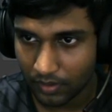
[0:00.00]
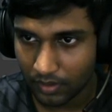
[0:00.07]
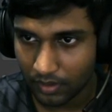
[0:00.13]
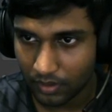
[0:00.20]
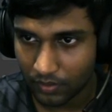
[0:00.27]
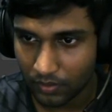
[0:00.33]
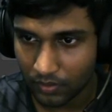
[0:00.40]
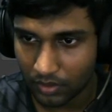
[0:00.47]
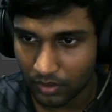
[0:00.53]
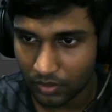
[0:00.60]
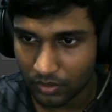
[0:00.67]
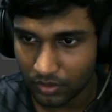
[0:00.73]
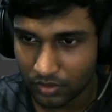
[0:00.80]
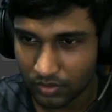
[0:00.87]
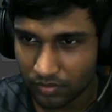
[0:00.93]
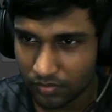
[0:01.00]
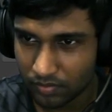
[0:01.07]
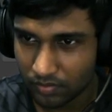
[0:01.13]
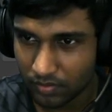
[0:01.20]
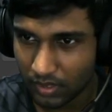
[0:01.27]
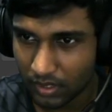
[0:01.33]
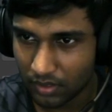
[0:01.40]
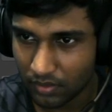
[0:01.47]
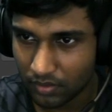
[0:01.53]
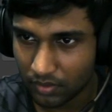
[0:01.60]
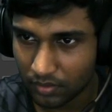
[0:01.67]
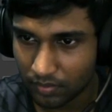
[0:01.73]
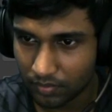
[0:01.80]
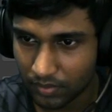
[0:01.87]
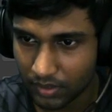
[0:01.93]
200 might look
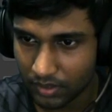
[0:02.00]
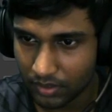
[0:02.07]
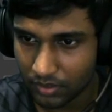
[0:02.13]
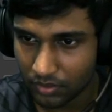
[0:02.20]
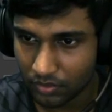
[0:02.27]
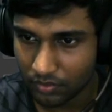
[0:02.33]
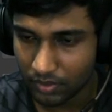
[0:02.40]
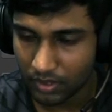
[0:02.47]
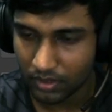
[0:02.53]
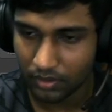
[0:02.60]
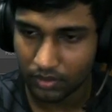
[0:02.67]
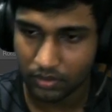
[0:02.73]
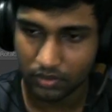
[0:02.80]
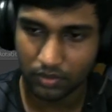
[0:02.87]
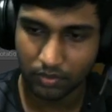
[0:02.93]
a bit too big, so I'm